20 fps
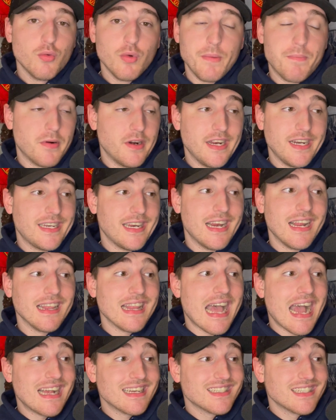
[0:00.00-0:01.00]
We predicted it
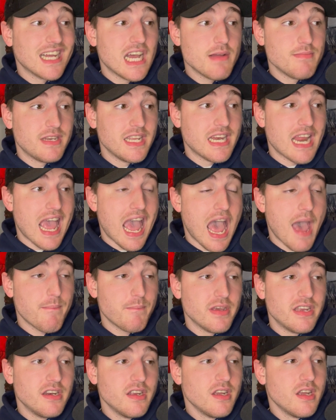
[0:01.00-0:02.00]
last time. Didn't
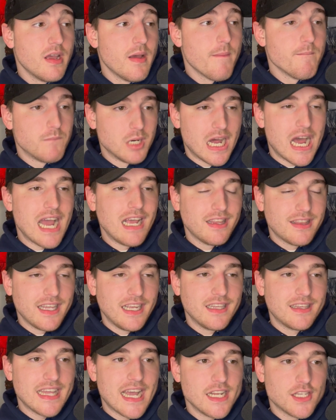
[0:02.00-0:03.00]
happen. But I
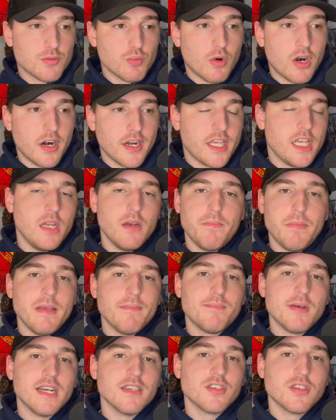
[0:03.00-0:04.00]
think that's where he'd be
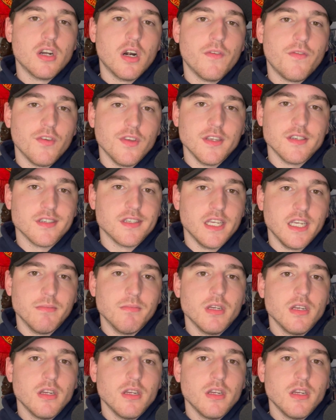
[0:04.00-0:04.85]
best served for this team.